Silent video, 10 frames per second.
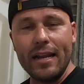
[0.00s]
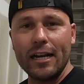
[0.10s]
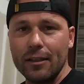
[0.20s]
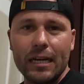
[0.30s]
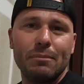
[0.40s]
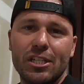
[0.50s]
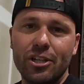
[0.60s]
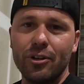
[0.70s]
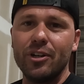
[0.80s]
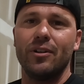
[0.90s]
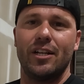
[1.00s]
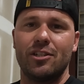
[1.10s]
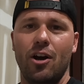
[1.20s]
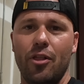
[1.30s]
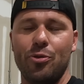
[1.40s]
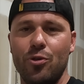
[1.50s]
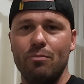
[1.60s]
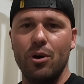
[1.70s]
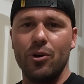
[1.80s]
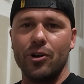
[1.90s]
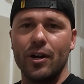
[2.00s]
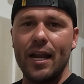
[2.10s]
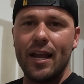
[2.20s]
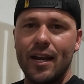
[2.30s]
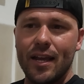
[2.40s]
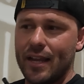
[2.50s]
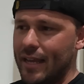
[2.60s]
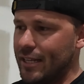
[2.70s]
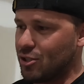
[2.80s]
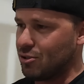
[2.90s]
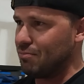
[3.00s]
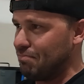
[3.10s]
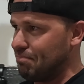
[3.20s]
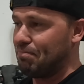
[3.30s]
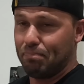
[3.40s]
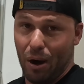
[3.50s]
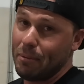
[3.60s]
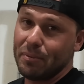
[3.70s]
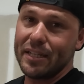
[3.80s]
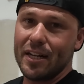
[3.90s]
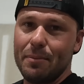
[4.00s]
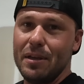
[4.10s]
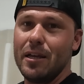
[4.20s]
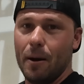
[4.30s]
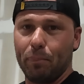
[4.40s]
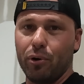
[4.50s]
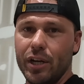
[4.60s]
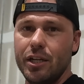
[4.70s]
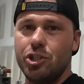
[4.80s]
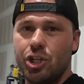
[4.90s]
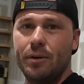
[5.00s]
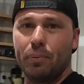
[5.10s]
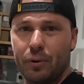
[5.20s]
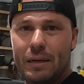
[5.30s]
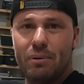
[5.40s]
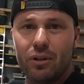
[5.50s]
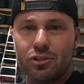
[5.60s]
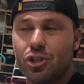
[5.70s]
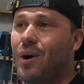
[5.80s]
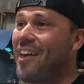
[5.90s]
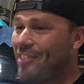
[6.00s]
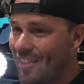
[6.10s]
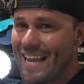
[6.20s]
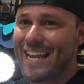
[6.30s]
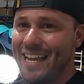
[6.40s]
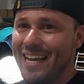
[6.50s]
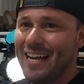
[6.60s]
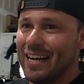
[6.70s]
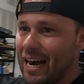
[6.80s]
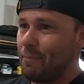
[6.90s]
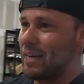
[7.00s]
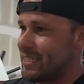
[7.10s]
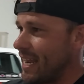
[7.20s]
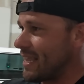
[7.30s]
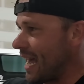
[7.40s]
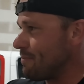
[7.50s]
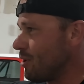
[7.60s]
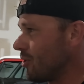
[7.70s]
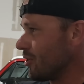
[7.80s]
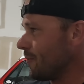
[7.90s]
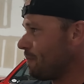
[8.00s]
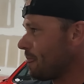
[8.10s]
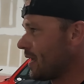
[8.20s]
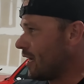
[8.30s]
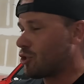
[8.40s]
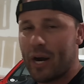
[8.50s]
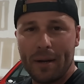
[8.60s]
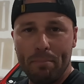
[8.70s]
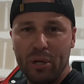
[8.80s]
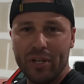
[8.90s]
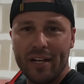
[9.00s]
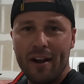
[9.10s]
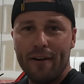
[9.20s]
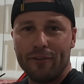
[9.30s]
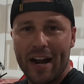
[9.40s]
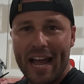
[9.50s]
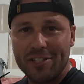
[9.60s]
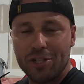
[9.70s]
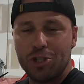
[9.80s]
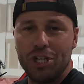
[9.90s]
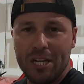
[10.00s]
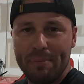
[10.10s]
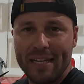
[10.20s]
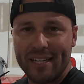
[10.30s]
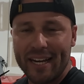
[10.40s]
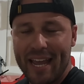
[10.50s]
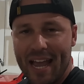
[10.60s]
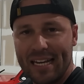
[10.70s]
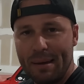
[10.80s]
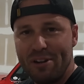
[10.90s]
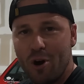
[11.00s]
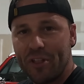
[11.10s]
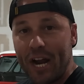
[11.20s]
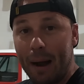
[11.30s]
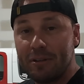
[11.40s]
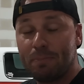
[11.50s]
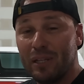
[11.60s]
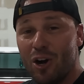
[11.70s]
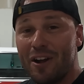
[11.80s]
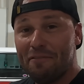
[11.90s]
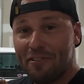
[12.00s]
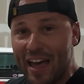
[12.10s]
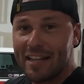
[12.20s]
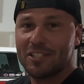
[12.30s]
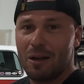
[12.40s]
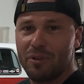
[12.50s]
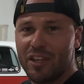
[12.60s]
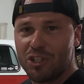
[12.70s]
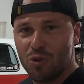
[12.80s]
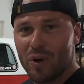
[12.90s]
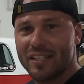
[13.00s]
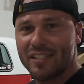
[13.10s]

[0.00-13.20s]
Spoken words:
not a lot of material has gone through the motor. And it's probably gonna be a pretty cheap rebuild. So I think I'm gonna take that motor and try to build it for as cheap as I can. Let me know in the comments below if that's something that you wanna